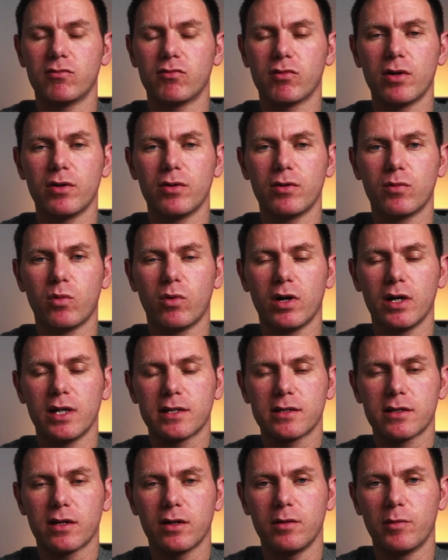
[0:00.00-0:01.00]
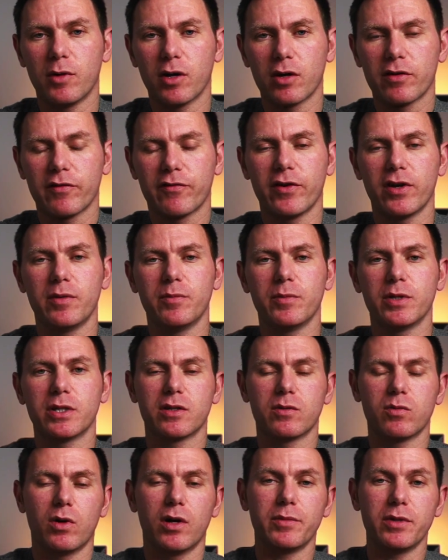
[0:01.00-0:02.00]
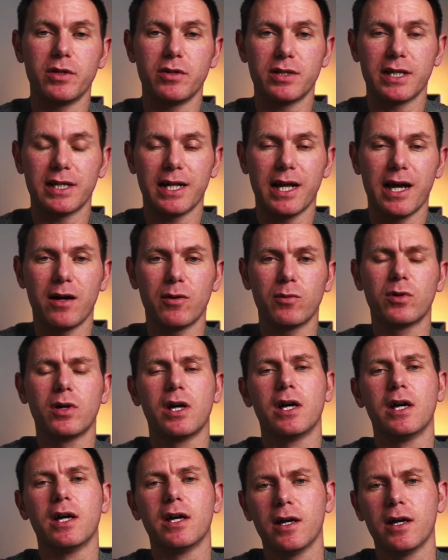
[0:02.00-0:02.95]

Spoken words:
Rode Wireless Go microphone, which is what I'm using now.